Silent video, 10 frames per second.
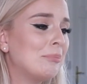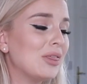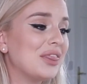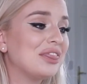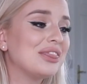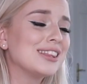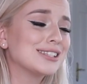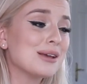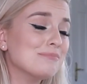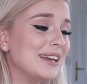But
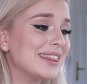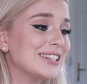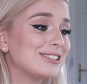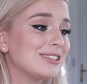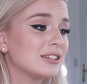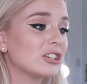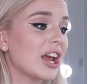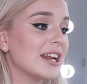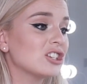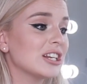to me, the
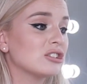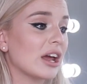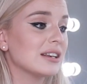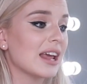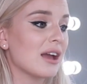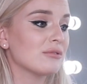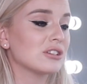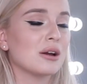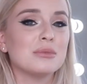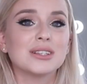changing gender every
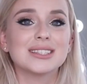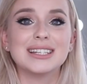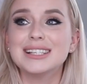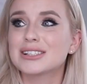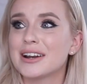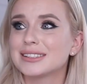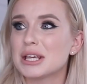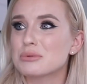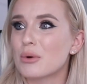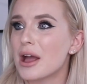time you sneeze kind of
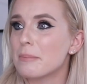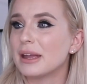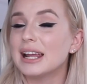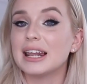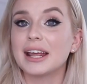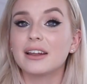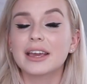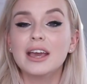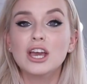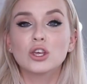seems quite appealing.
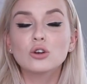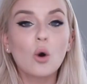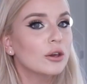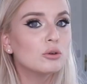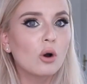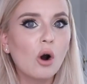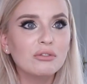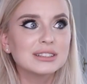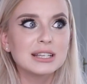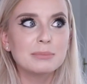Like, you'd
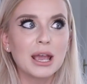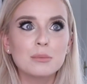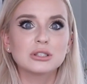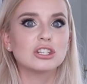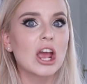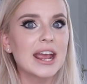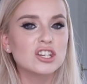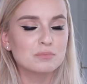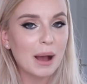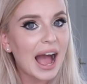obviously be able to
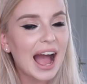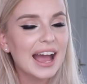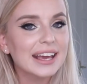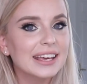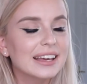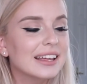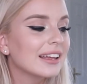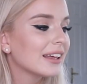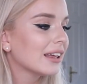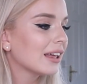change back.
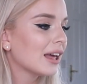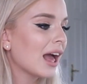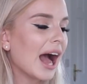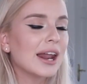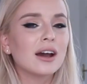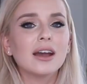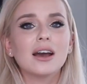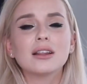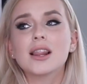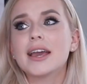And I,
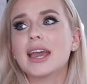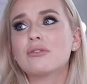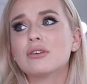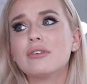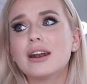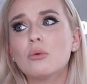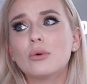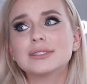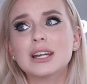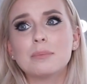like, if Ravenna
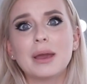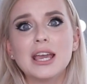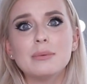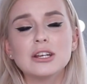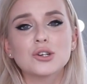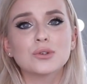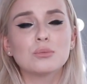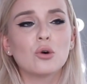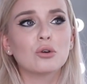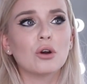wasn't a baby and she was
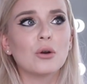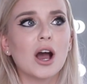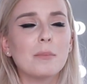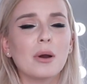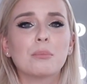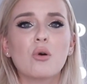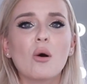more grown up, I